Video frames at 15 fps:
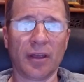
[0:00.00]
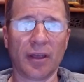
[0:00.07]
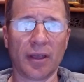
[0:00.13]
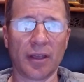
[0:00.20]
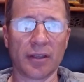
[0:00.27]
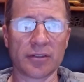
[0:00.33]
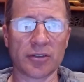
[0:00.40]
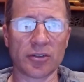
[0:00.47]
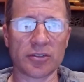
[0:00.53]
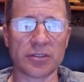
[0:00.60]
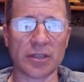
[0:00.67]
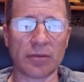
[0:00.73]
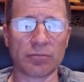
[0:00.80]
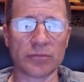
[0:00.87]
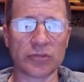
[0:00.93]
Is there
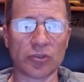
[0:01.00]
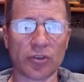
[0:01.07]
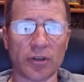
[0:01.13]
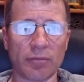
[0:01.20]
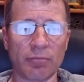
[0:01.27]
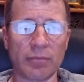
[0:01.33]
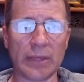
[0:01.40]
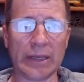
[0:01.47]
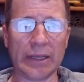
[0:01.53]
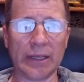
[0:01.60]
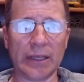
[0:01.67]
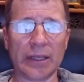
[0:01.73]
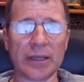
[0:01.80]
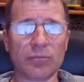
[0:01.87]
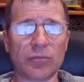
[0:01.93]
some sort of mini
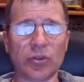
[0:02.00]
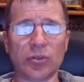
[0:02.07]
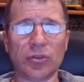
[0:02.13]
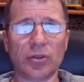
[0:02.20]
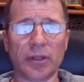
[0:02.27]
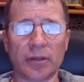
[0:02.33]
gimbal